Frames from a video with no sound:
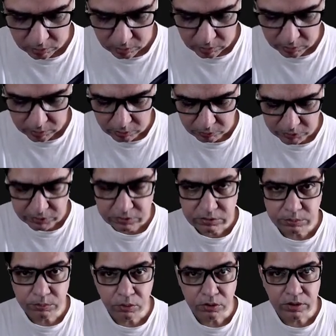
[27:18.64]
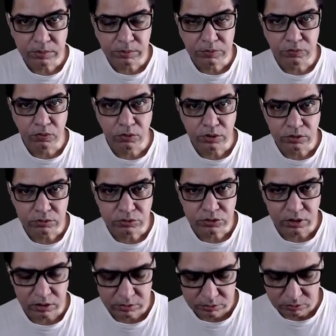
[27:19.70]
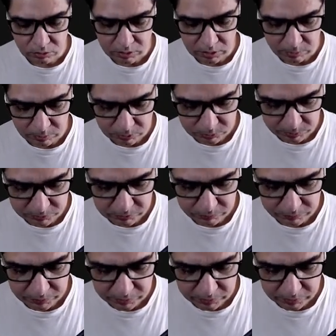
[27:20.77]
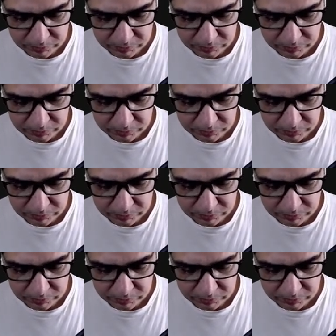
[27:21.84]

Now, it is important before you start talking about specific